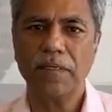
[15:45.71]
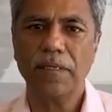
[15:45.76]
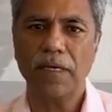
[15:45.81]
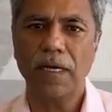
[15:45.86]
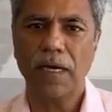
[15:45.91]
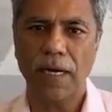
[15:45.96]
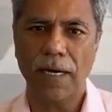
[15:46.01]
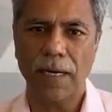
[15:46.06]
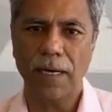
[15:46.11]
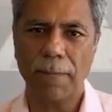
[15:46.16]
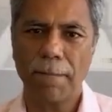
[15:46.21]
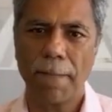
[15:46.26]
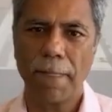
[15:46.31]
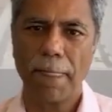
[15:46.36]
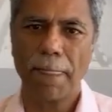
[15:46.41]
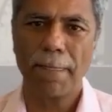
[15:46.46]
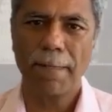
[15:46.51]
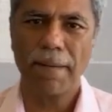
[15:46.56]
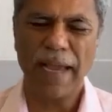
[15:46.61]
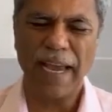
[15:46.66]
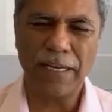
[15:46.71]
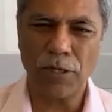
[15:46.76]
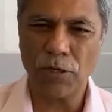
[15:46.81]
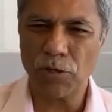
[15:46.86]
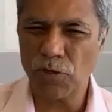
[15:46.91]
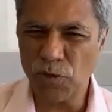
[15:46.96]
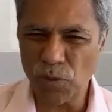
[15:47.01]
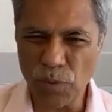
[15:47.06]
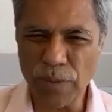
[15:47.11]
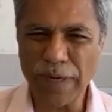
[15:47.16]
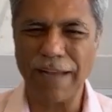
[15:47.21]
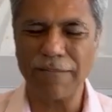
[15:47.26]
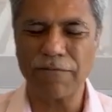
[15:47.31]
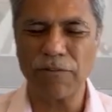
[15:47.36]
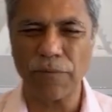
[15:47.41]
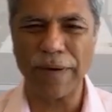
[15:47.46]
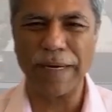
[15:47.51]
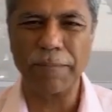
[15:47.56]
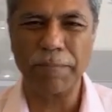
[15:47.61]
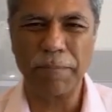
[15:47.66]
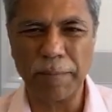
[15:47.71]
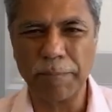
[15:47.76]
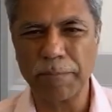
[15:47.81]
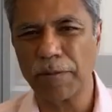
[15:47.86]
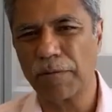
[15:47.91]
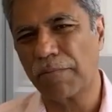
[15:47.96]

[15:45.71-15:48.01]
and you don't have the right people